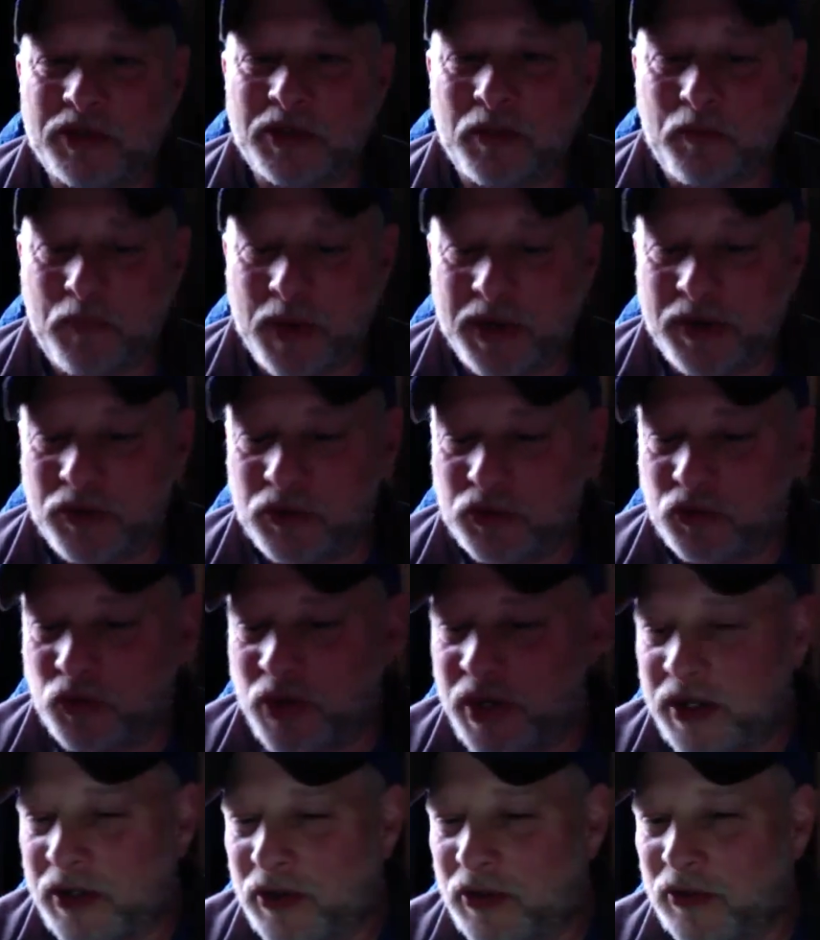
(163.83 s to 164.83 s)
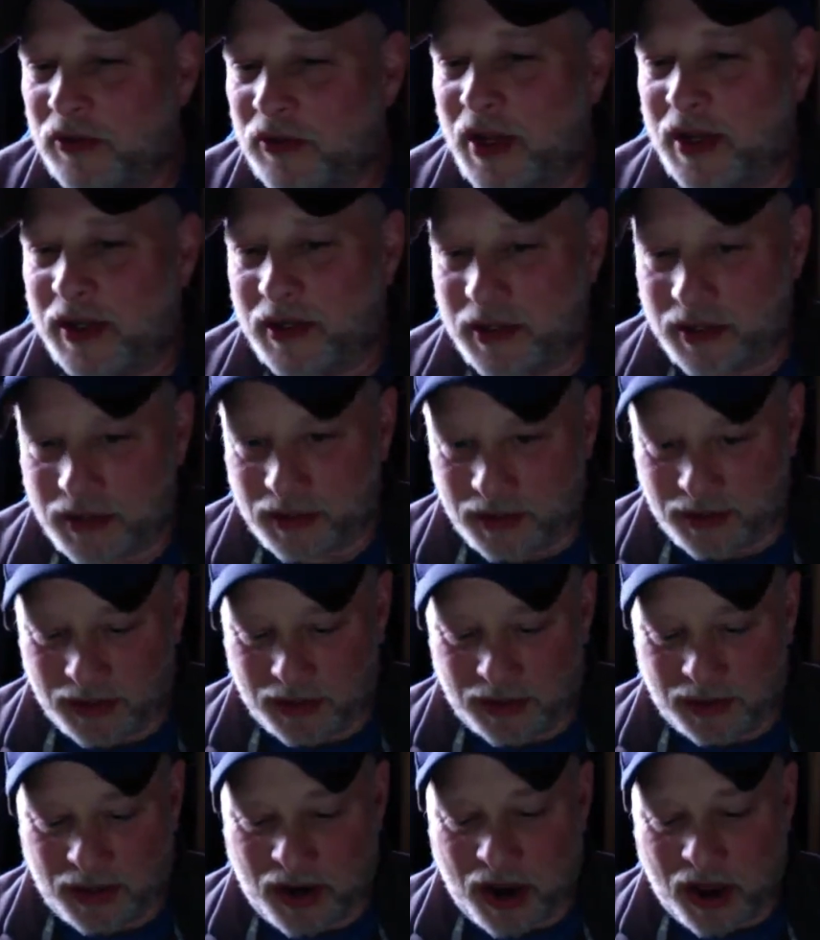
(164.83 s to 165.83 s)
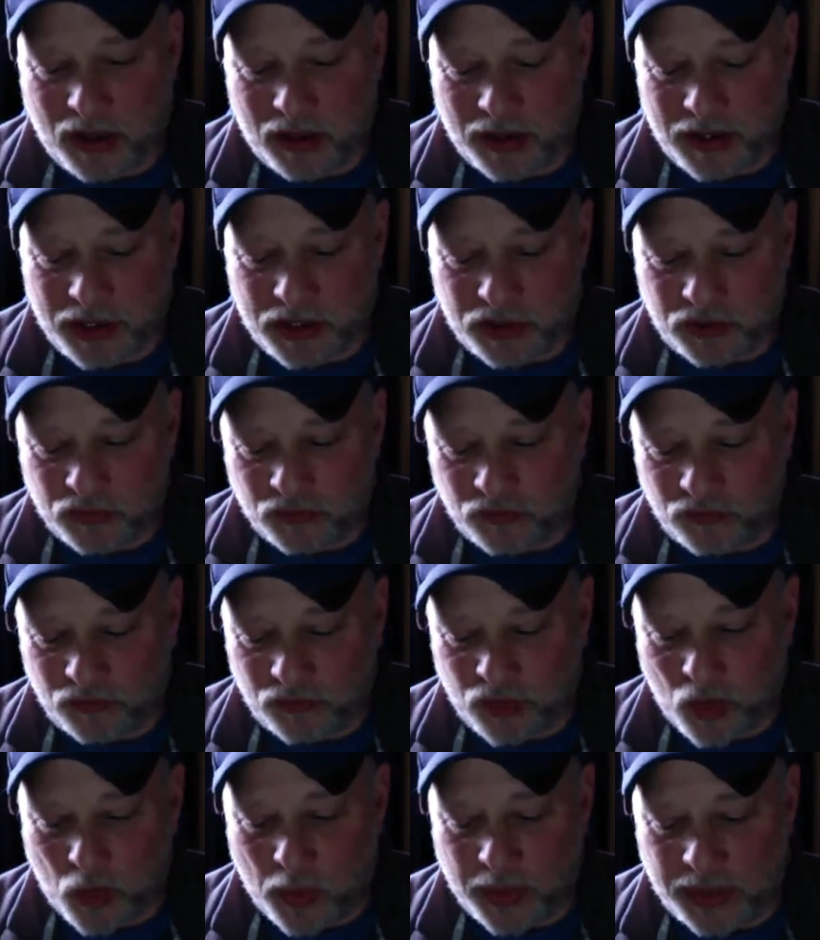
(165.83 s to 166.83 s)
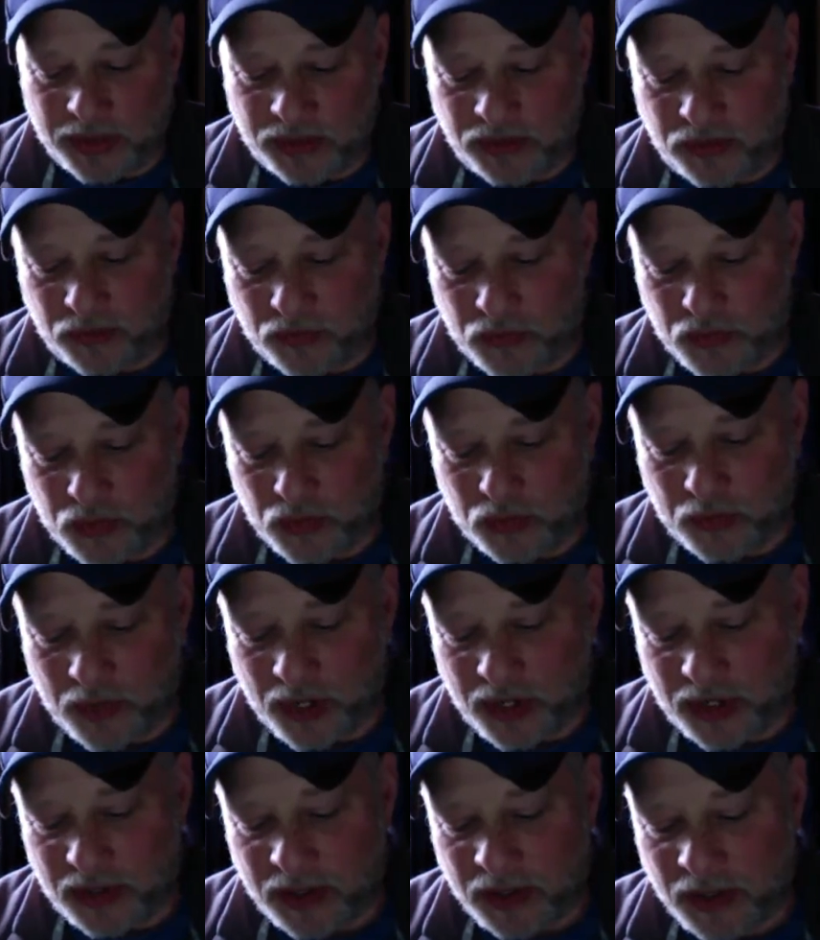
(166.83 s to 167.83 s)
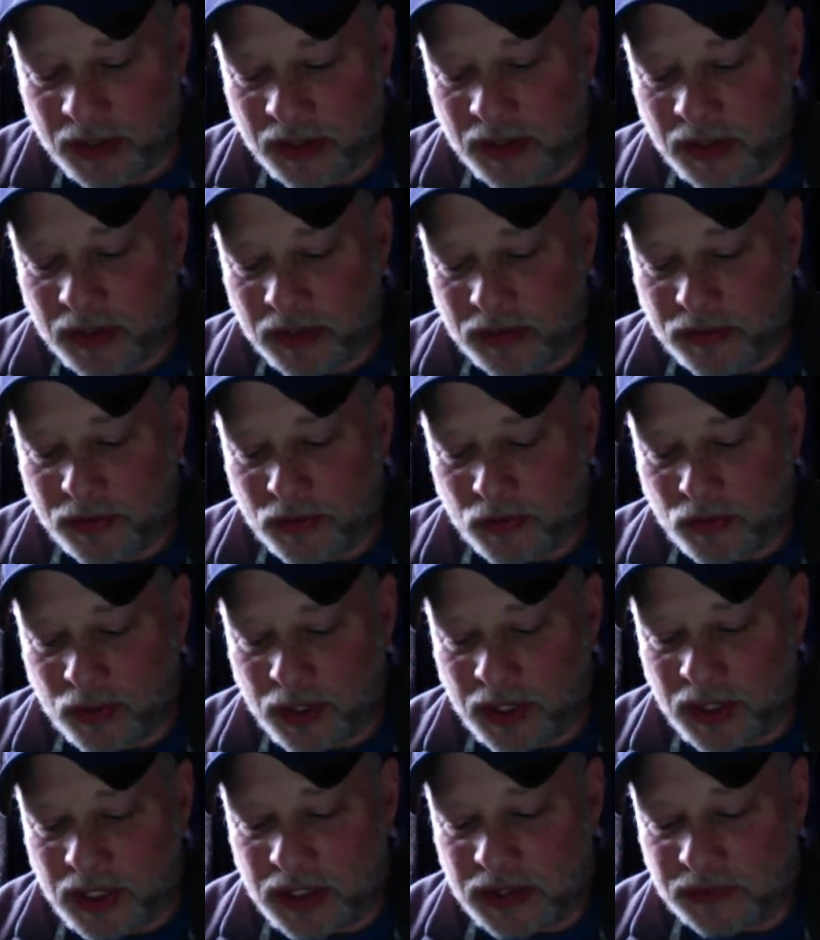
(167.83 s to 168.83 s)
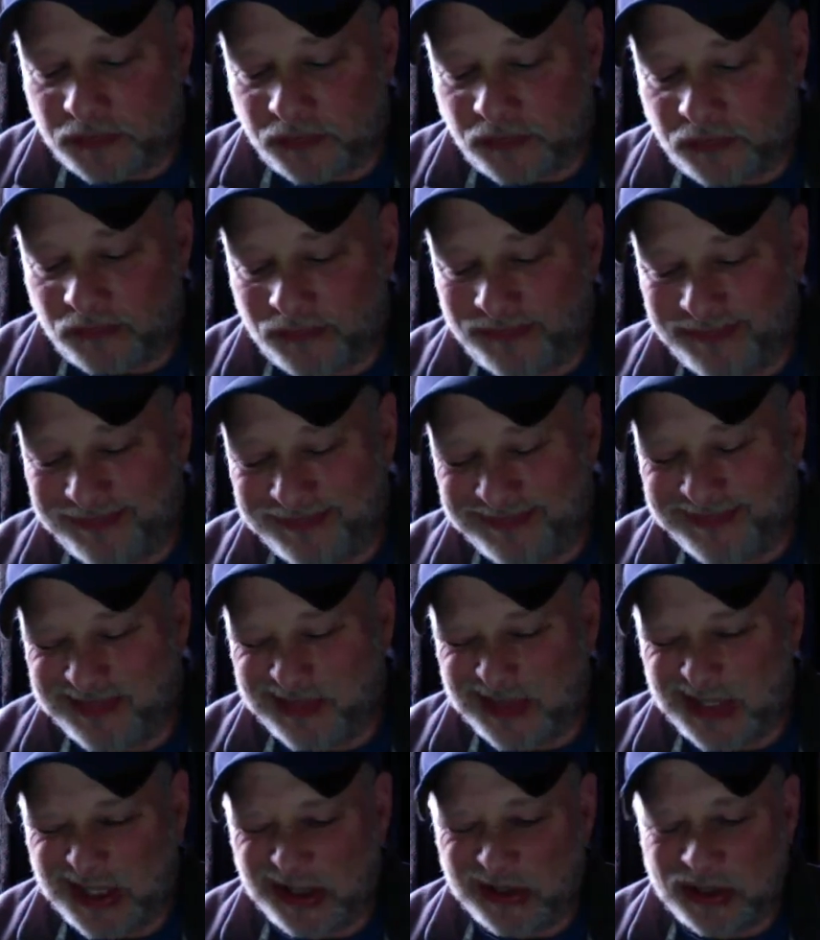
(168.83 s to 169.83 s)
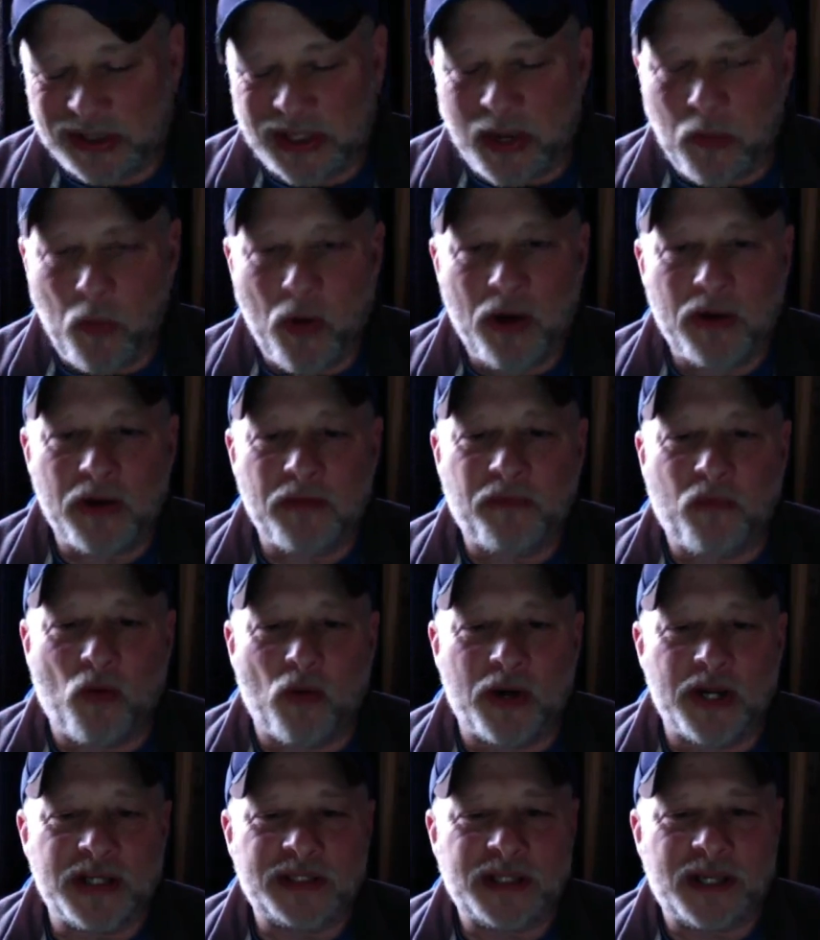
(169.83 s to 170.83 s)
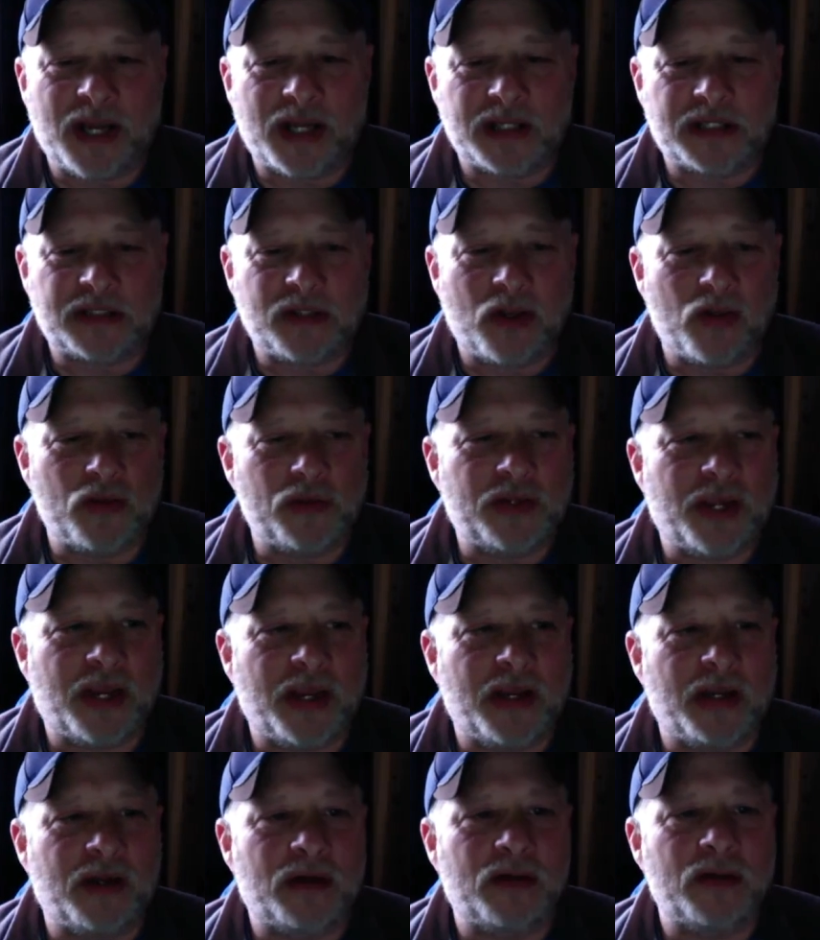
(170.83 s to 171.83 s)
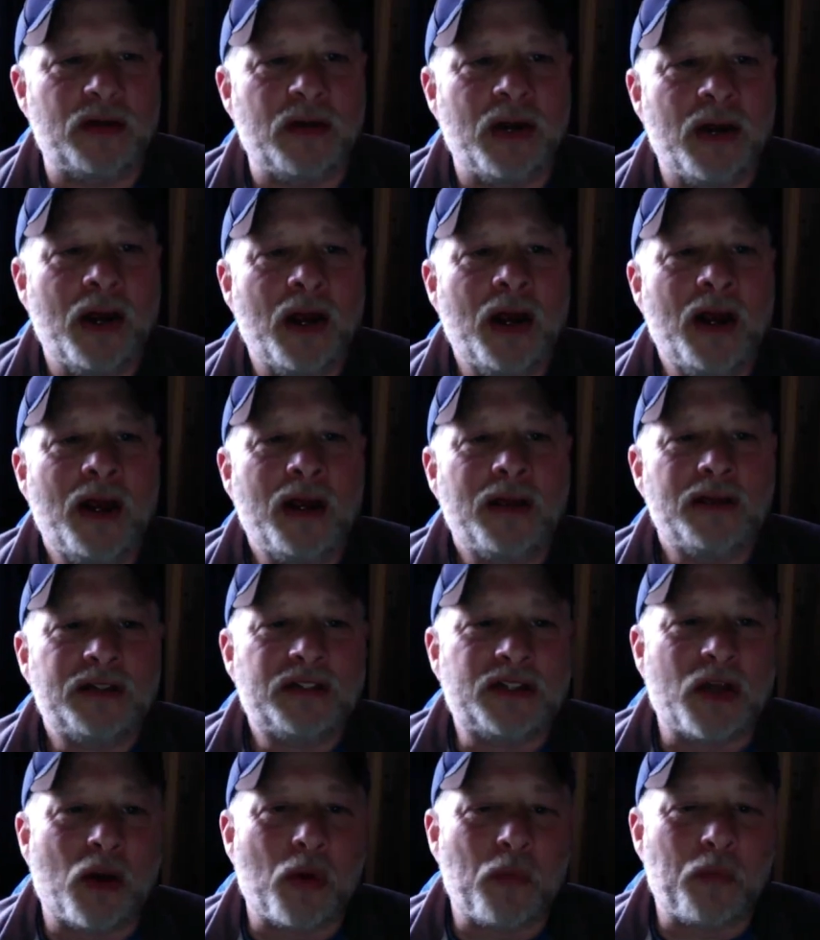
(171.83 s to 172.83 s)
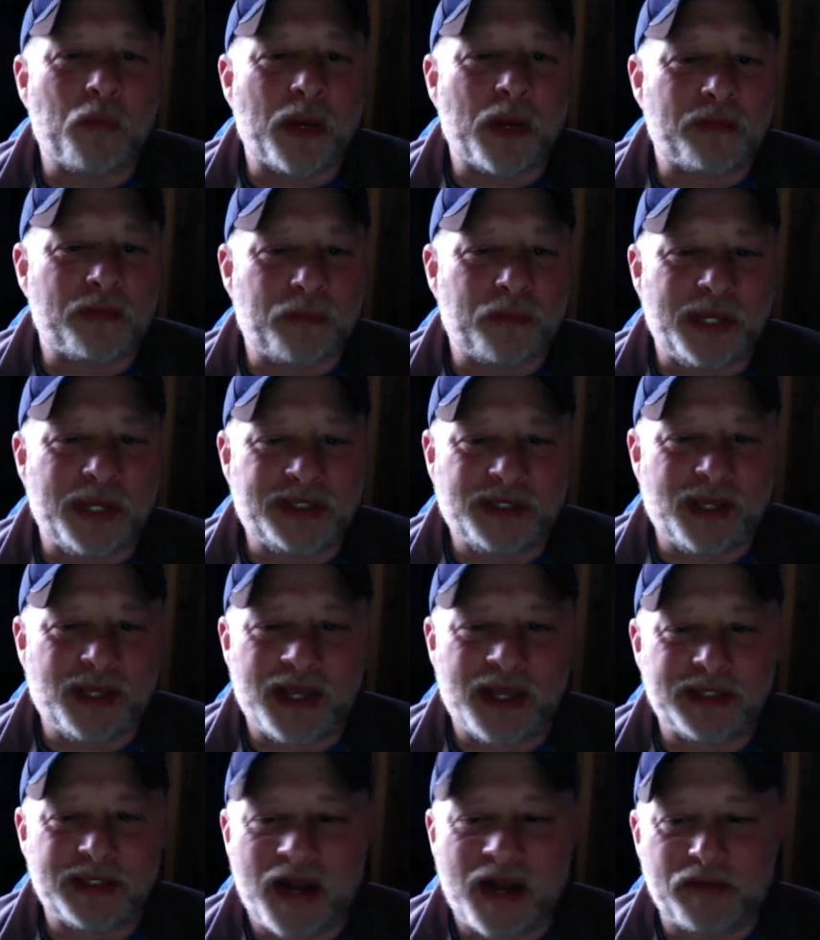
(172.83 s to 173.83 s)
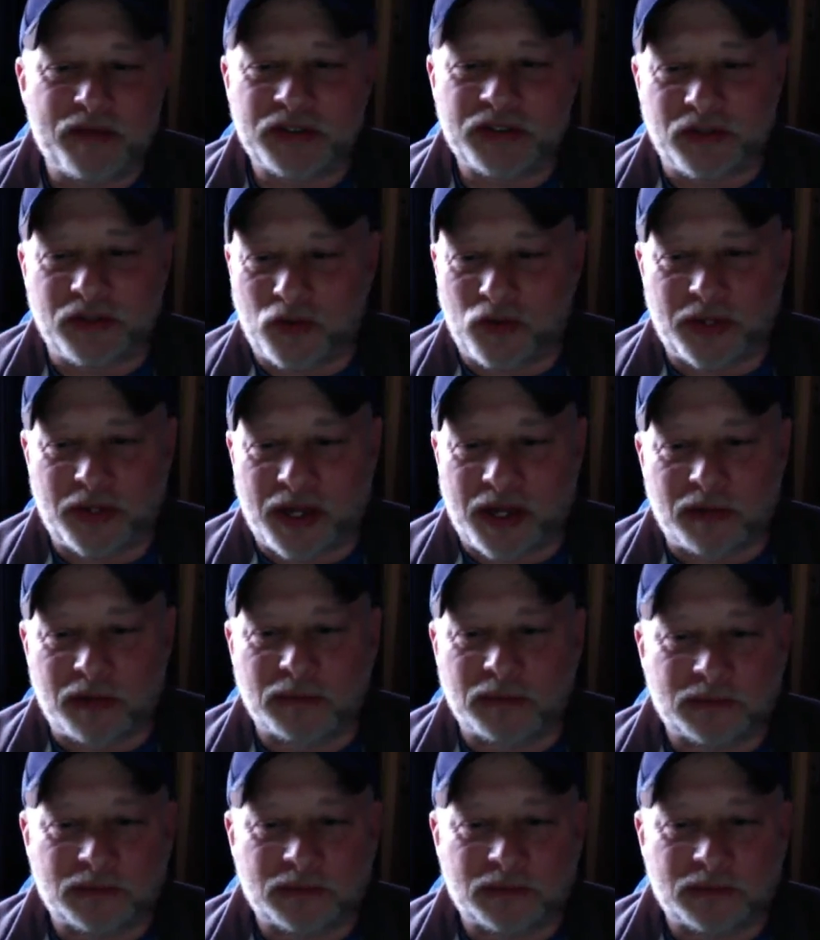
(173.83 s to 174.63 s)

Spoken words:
a bigger drinker, like in college, going through my 30s to somewhere in the 40s. Then I slowed down. But pizza has never slowed down.